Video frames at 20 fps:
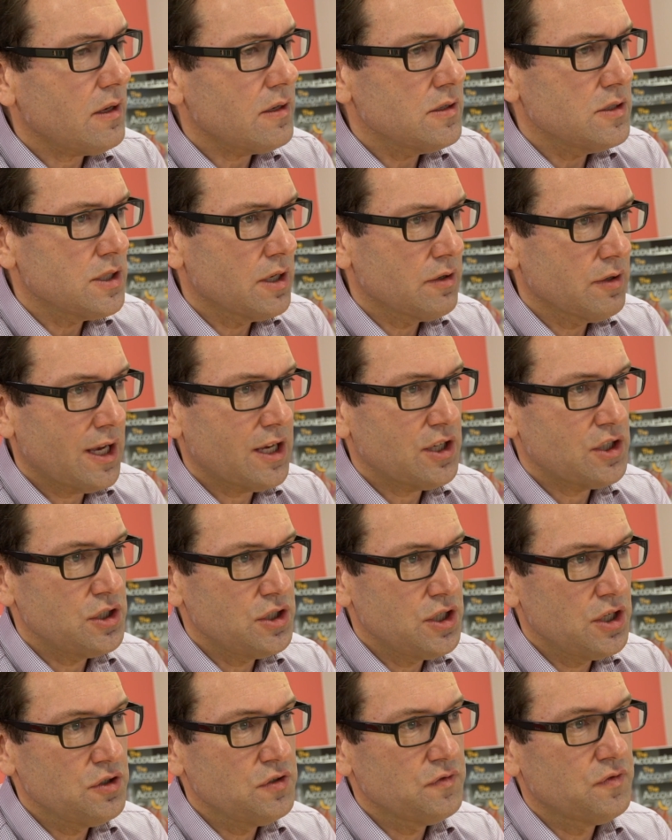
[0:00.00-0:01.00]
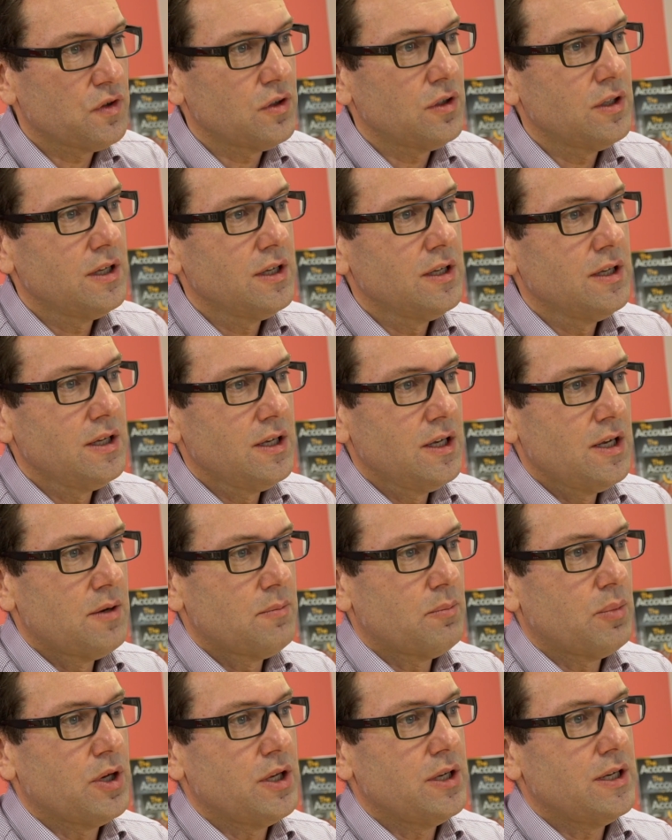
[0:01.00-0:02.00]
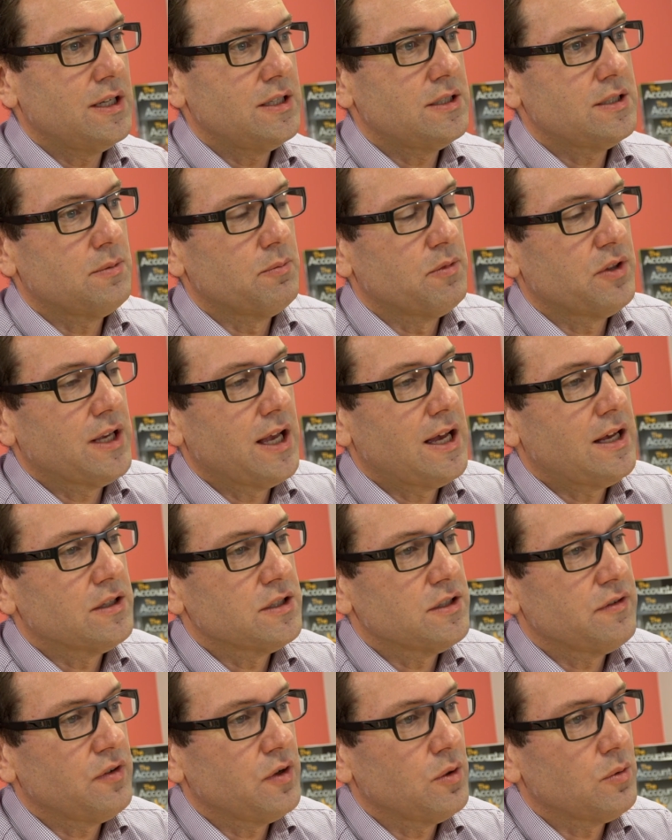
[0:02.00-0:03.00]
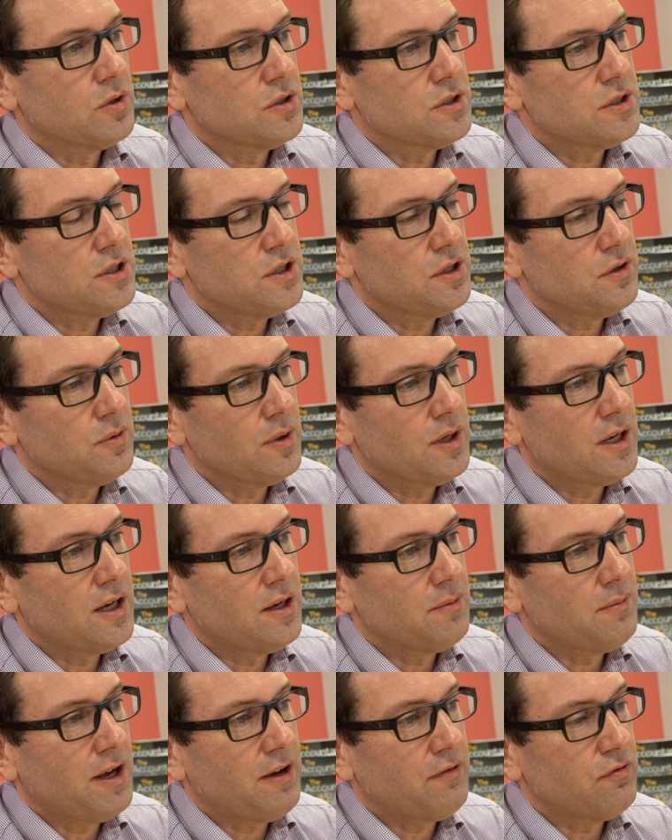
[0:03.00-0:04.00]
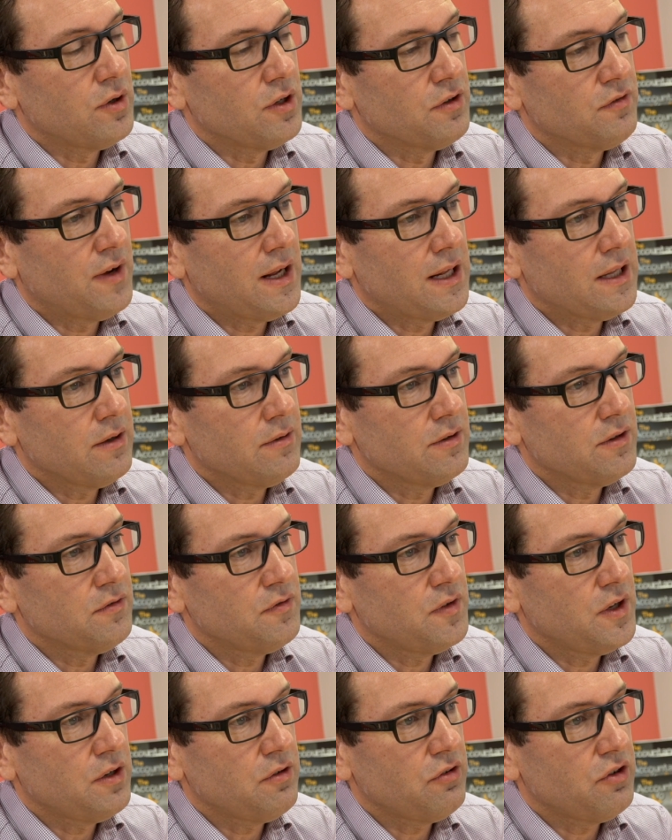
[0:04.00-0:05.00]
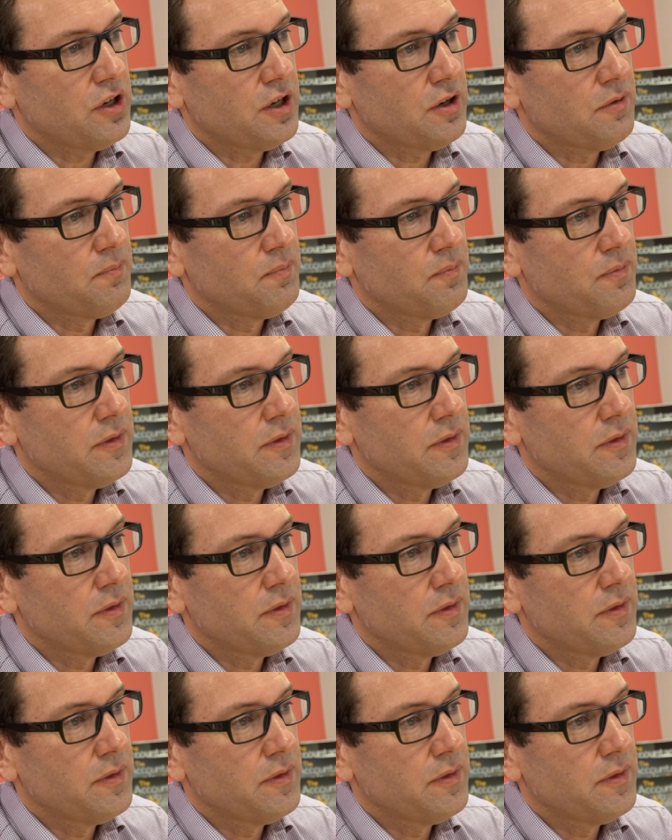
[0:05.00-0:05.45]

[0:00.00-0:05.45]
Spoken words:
So cash is useful, but you need something else if you want to have real value in the future.